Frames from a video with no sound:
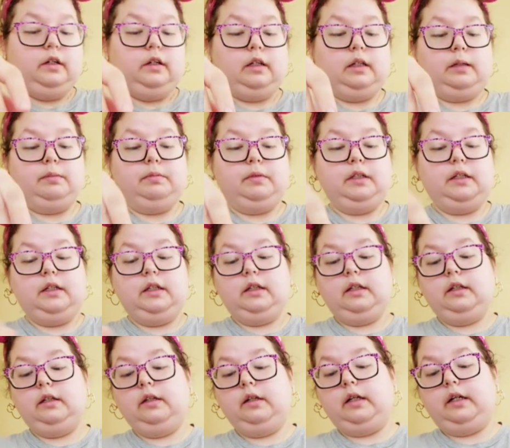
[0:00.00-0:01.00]
And I'm
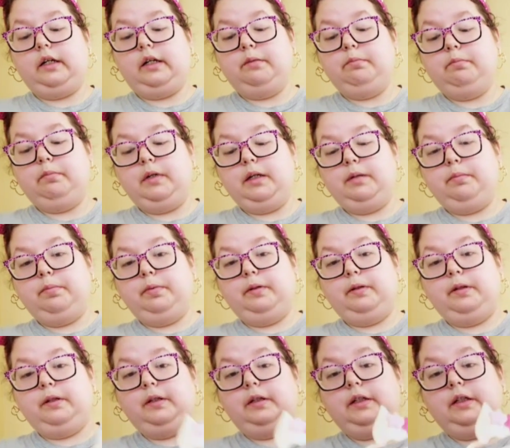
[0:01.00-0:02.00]
thinking I may
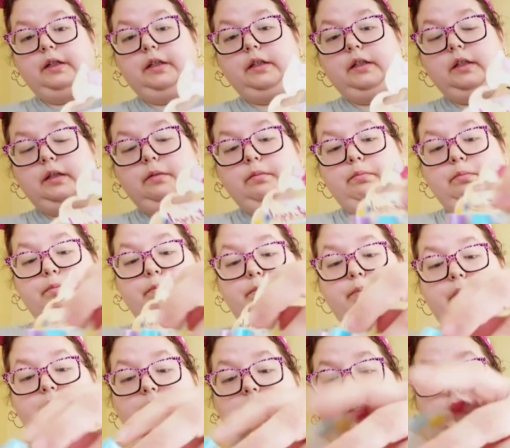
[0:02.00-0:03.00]
put it
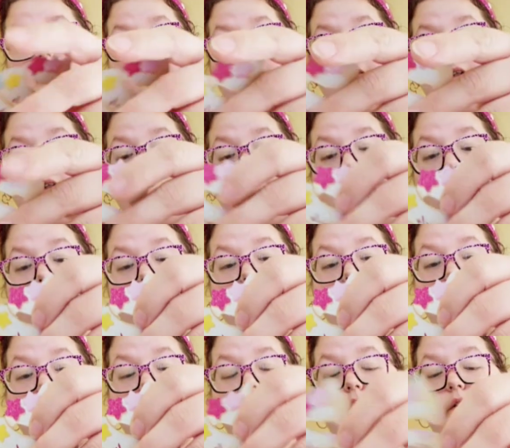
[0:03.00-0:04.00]
back and give
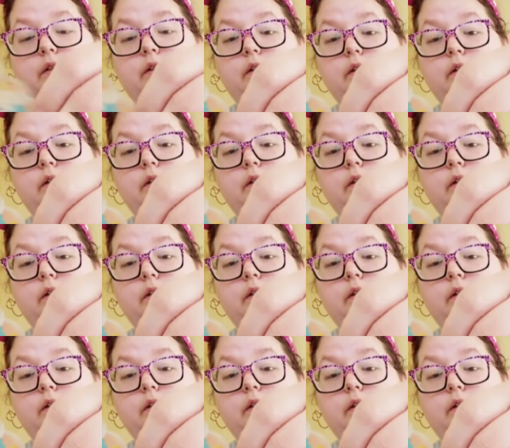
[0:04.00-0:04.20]
it